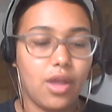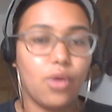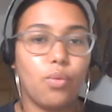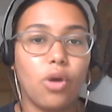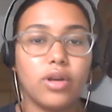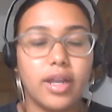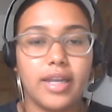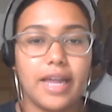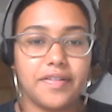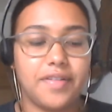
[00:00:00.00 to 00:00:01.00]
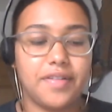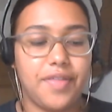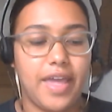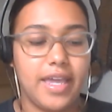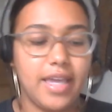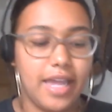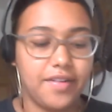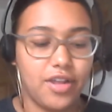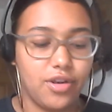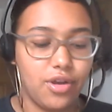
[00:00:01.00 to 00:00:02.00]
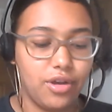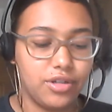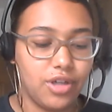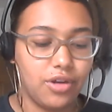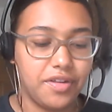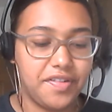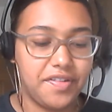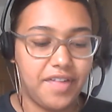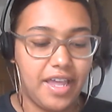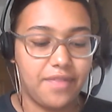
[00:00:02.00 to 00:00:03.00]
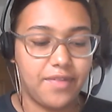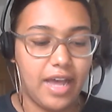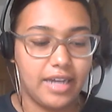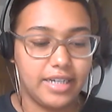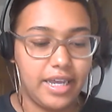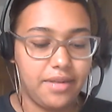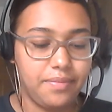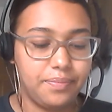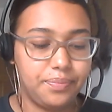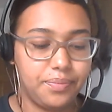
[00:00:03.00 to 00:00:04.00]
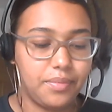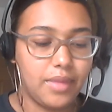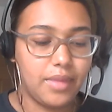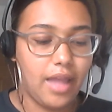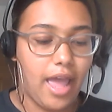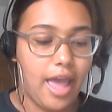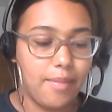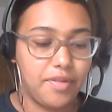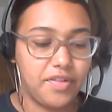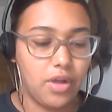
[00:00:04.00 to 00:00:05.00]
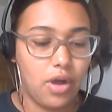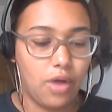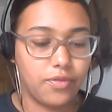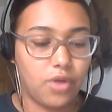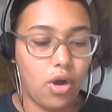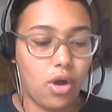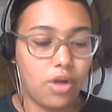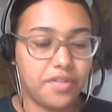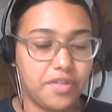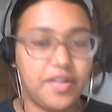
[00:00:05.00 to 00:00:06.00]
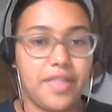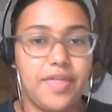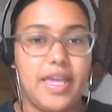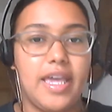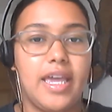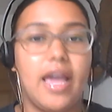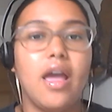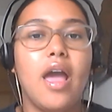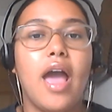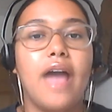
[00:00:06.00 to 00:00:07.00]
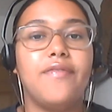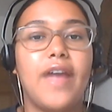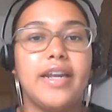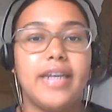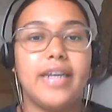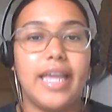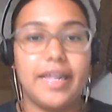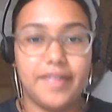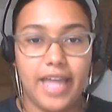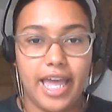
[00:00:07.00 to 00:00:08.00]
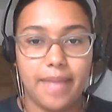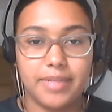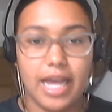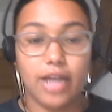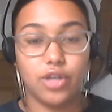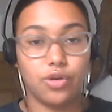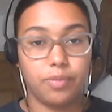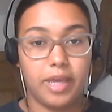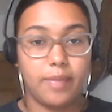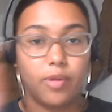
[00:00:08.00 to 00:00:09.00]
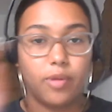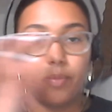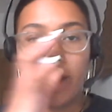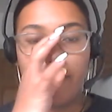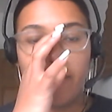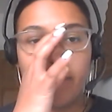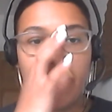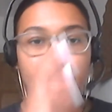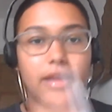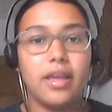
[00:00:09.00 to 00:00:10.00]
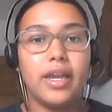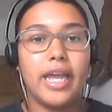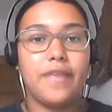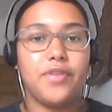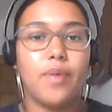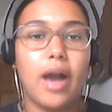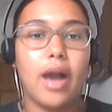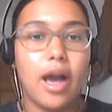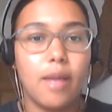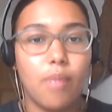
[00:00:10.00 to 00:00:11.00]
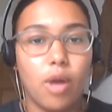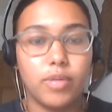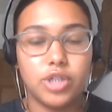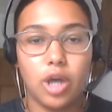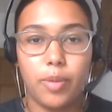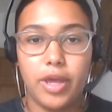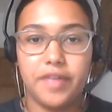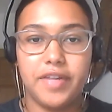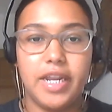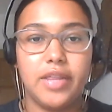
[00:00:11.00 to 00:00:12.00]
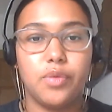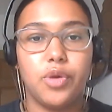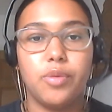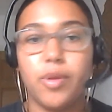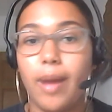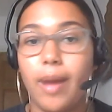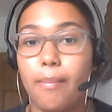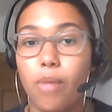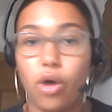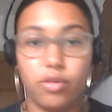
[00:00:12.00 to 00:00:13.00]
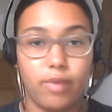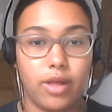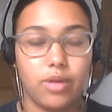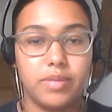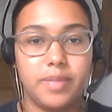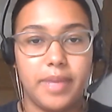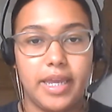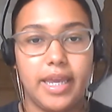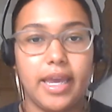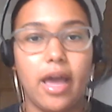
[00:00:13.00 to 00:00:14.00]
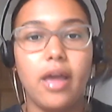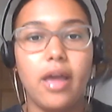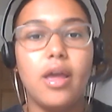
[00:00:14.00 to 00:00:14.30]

One last thing is a note on safeguarding. So, of course, the event is aimed at young people primarily. If you are a more mature person in the room, you are more than welcome to be here.